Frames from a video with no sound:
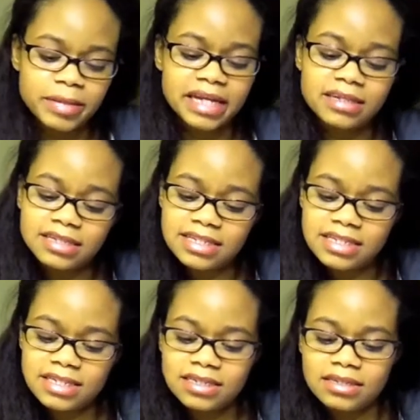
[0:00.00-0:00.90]
palettes
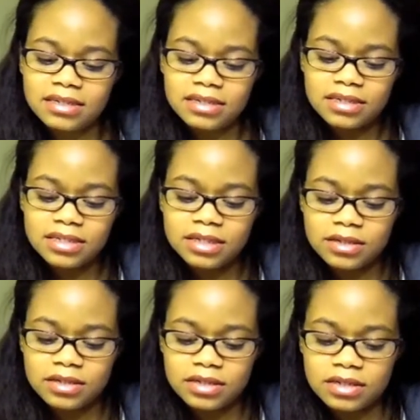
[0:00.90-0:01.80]

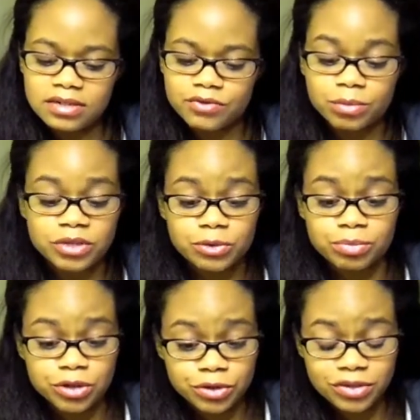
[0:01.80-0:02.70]
from their
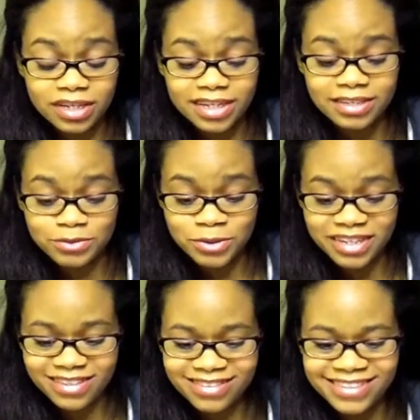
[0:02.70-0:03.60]
Pure line as well.